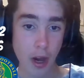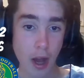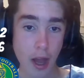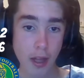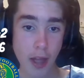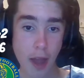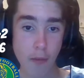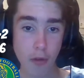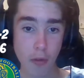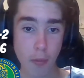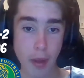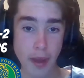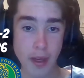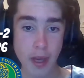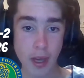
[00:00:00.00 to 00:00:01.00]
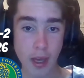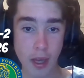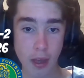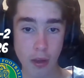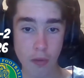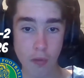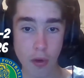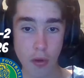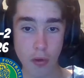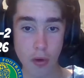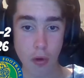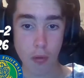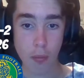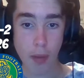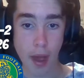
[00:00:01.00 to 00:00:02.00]
A highlight was Blake kicking his first
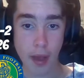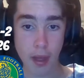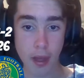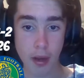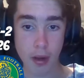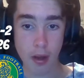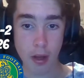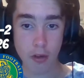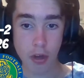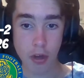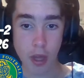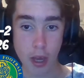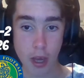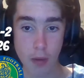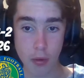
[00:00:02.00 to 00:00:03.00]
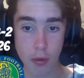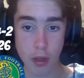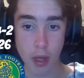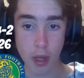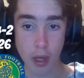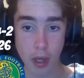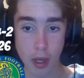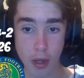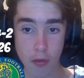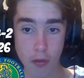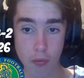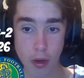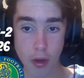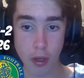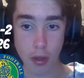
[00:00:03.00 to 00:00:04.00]
goal back and Archie Hayward kicking
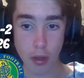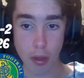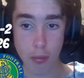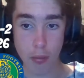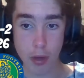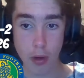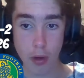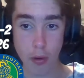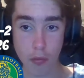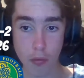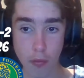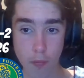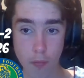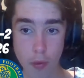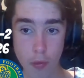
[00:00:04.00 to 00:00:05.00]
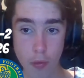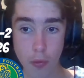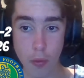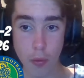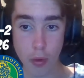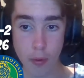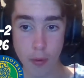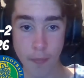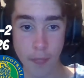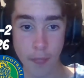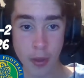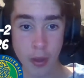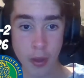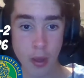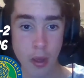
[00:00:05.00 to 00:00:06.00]
his regular 3 goals from full forward.
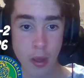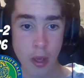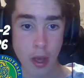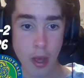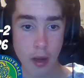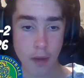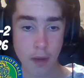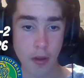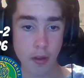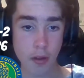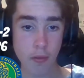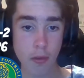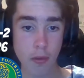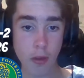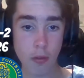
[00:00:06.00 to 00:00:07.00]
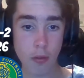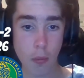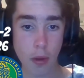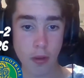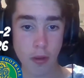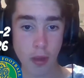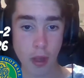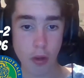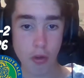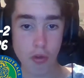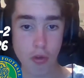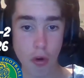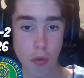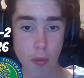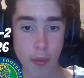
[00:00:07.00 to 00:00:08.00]
Our defensive 6 were once again
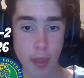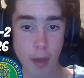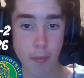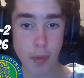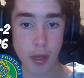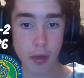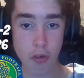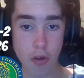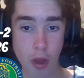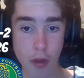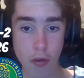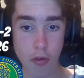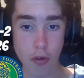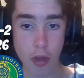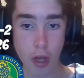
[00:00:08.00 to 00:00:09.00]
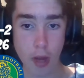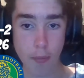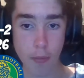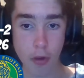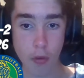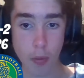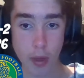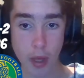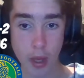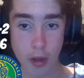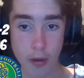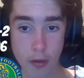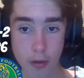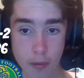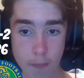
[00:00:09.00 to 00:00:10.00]
strong, with their biggest challenge to come this
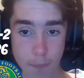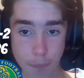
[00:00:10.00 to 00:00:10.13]
weekend.